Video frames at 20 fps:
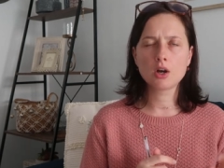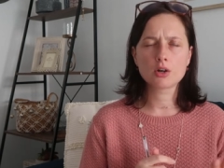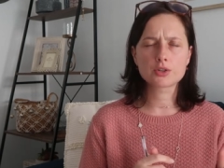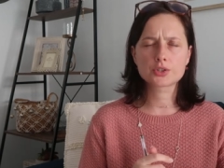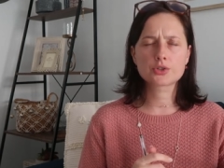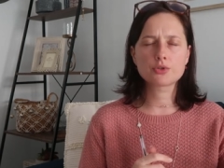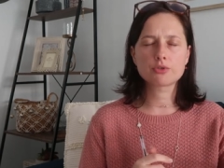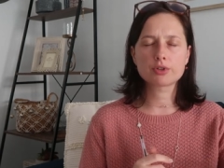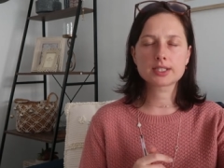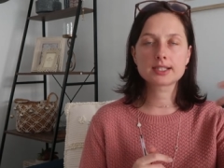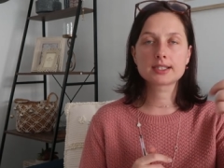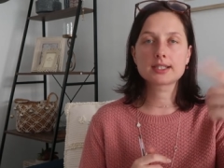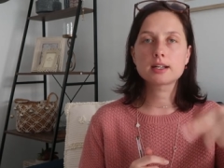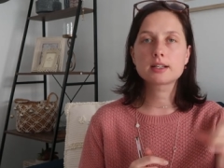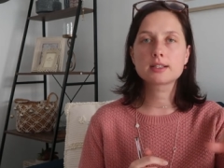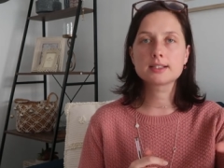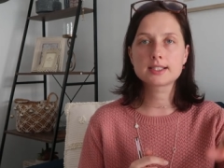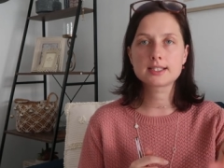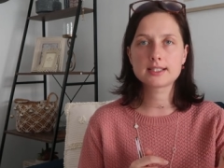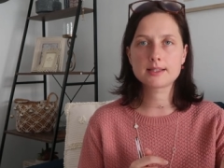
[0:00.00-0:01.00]
or sorry,
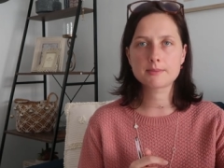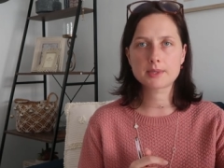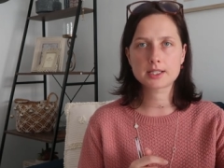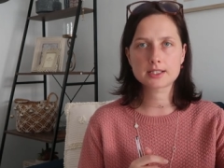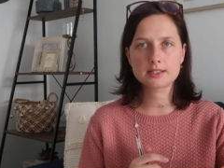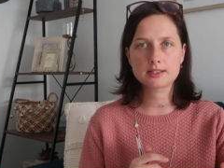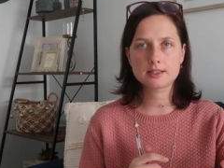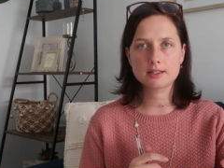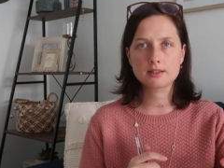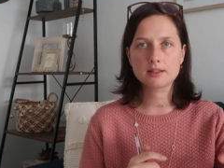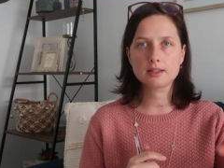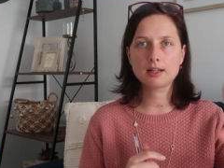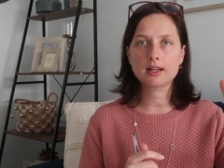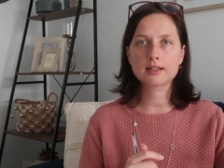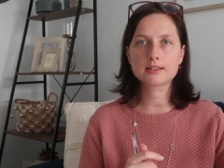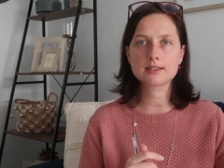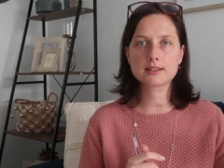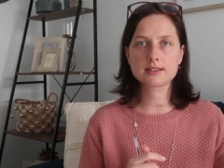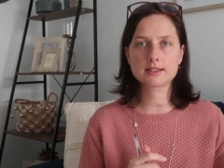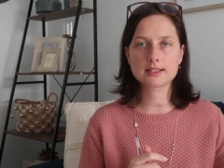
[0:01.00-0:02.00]
second semester
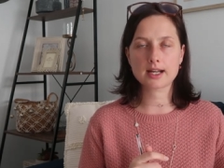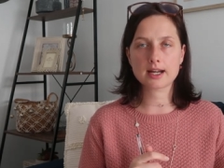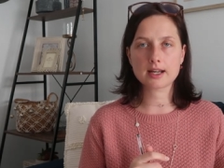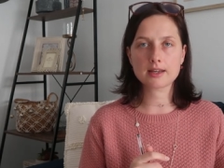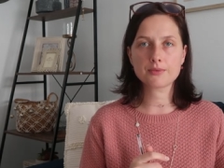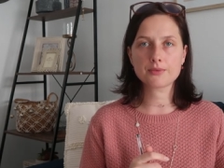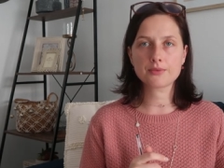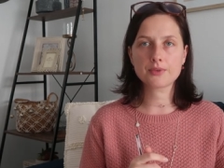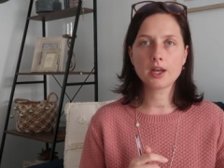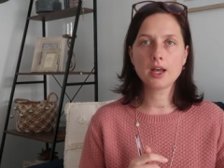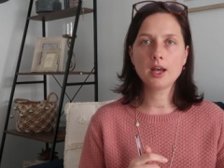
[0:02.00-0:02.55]
at TAFE